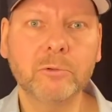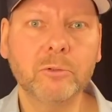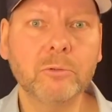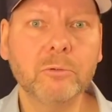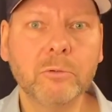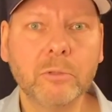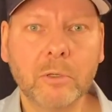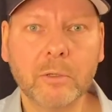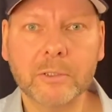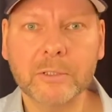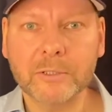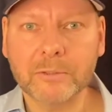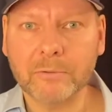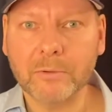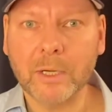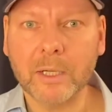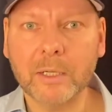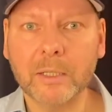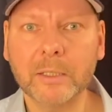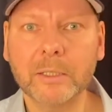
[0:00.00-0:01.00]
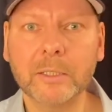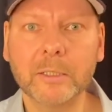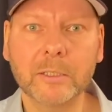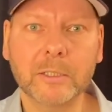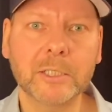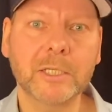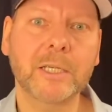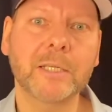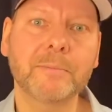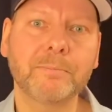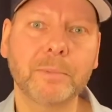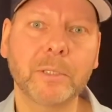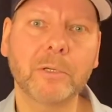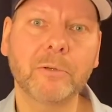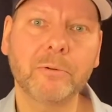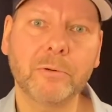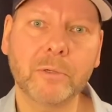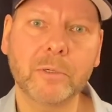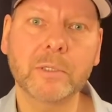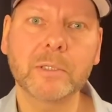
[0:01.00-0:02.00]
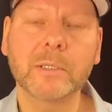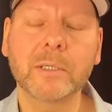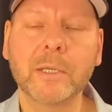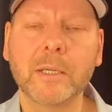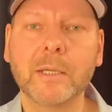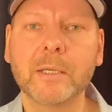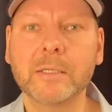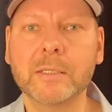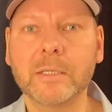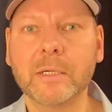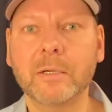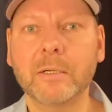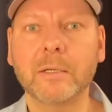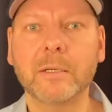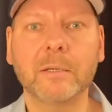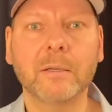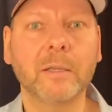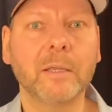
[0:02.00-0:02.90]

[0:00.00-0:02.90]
Do not struggle here just because there are